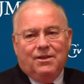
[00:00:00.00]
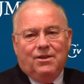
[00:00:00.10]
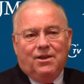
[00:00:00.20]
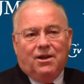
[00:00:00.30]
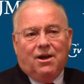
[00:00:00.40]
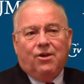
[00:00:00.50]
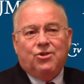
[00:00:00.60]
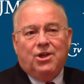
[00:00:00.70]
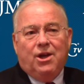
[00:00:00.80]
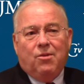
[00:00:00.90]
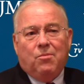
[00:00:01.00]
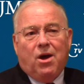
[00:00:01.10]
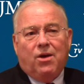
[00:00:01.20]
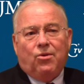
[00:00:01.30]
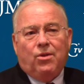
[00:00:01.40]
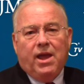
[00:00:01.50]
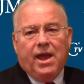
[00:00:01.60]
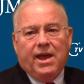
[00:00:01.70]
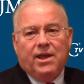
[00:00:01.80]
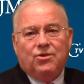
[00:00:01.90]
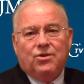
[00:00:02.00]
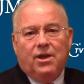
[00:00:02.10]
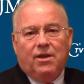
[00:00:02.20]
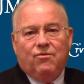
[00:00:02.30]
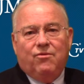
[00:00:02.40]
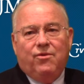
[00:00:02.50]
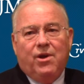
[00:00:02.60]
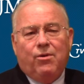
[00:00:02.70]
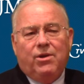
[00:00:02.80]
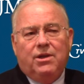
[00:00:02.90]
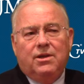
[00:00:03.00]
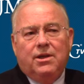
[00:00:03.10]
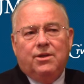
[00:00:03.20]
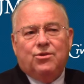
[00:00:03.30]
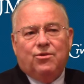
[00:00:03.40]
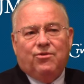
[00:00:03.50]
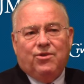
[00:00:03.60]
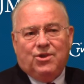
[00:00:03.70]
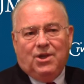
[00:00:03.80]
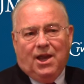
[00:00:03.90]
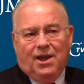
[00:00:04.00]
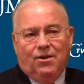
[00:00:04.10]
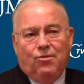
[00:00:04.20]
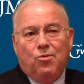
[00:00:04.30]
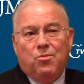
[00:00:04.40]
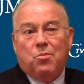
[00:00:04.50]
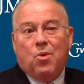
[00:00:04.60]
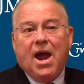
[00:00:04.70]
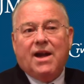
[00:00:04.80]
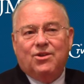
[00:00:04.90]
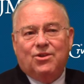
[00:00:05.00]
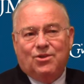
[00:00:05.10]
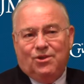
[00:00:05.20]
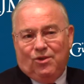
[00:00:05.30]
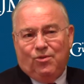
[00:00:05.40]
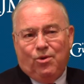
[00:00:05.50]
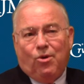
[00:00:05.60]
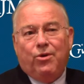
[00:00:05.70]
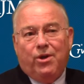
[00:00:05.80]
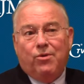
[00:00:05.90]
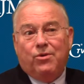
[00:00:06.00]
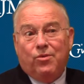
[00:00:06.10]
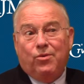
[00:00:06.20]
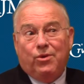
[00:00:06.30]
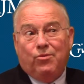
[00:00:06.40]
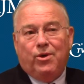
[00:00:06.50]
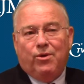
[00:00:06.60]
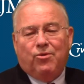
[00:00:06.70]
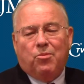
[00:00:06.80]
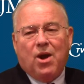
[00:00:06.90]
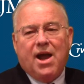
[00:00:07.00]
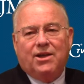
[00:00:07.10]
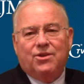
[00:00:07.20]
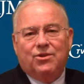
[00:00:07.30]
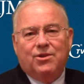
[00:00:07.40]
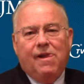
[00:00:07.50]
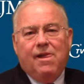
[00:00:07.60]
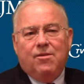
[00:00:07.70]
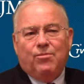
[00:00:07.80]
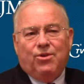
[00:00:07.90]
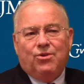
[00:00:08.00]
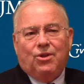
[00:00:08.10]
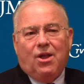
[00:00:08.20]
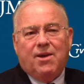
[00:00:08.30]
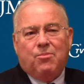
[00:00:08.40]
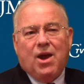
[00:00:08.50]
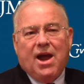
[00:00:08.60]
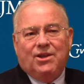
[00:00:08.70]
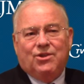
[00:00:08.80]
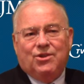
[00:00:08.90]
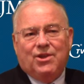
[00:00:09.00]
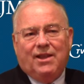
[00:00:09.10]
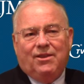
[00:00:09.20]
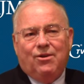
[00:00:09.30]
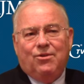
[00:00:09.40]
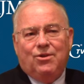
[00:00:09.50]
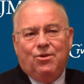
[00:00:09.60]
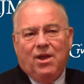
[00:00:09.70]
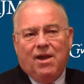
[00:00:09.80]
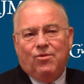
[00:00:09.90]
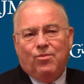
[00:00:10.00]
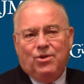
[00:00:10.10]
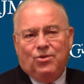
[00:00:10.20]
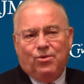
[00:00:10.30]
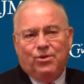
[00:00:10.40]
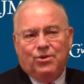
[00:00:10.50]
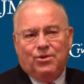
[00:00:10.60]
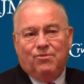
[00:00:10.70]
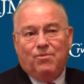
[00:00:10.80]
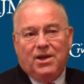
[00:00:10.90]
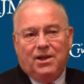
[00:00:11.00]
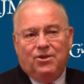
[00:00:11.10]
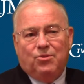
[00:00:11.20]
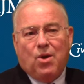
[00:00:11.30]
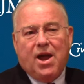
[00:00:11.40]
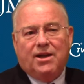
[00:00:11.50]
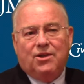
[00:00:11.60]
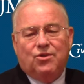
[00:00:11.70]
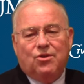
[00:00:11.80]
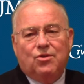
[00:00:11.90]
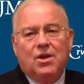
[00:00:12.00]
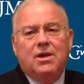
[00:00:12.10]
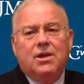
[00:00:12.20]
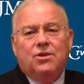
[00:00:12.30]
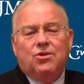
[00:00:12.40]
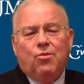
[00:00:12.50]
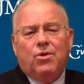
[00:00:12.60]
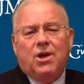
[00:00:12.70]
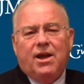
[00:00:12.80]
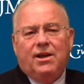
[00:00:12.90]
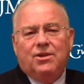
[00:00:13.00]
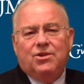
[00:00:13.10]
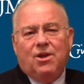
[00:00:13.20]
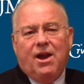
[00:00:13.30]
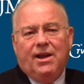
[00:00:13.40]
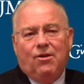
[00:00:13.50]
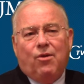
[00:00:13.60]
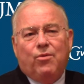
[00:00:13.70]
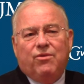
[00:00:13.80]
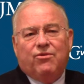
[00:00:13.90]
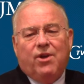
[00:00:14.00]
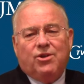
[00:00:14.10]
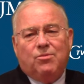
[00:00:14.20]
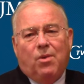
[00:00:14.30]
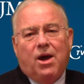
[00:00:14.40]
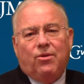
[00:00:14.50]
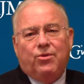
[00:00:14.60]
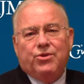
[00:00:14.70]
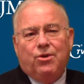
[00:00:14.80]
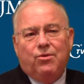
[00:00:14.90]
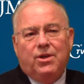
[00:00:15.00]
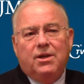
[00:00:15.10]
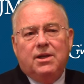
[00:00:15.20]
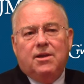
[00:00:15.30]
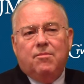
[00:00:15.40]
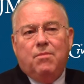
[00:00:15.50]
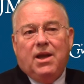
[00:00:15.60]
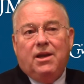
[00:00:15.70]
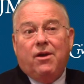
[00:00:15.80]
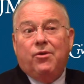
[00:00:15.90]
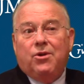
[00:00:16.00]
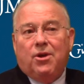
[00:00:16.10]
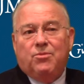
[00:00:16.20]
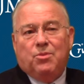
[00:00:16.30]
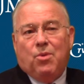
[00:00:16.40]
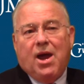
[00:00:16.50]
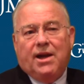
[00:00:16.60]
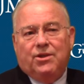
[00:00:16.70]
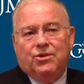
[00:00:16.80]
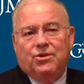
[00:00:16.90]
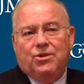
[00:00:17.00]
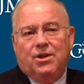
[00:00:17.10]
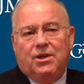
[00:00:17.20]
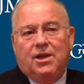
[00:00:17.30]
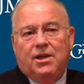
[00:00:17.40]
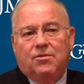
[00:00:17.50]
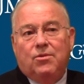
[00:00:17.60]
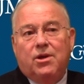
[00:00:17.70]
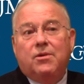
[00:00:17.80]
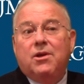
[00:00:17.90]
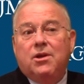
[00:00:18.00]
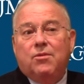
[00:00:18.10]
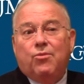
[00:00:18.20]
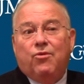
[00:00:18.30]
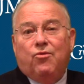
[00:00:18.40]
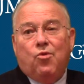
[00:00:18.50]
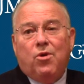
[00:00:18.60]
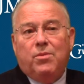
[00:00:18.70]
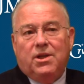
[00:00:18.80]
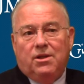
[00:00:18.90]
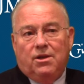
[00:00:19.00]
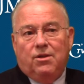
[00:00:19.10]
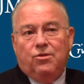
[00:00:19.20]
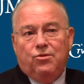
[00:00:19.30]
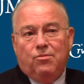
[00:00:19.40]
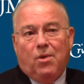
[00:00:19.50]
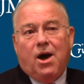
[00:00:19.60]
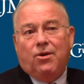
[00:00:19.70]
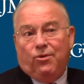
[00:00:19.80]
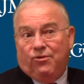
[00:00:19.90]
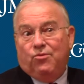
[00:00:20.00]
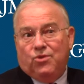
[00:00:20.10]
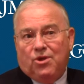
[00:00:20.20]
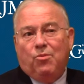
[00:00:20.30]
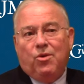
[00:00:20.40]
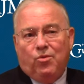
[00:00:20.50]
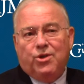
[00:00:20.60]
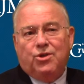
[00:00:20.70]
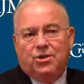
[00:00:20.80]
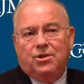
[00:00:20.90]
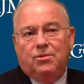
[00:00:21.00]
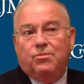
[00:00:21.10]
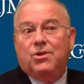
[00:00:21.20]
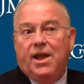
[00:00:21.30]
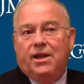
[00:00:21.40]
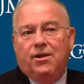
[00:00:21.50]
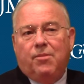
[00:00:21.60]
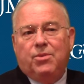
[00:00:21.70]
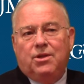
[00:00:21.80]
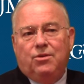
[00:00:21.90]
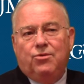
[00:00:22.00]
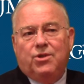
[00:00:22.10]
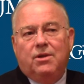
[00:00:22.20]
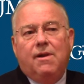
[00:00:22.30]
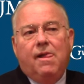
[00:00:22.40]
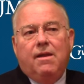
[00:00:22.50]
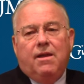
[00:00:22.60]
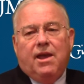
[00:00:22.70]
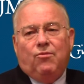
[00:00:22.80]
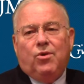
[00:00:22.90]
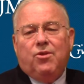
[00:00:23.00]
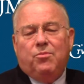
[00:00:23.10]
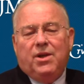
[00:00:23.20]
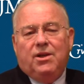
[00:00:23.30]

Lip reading: the oncology care model has a very sophisticated group of practices in it that we all know and are really wonderful practices. But there's a lot of practices out there that don't have the resources of many of these practices. So we're kind of designing our refresh model so that many other types of practices can perform in the new model if someone wishes to take it up and use it. And one of the big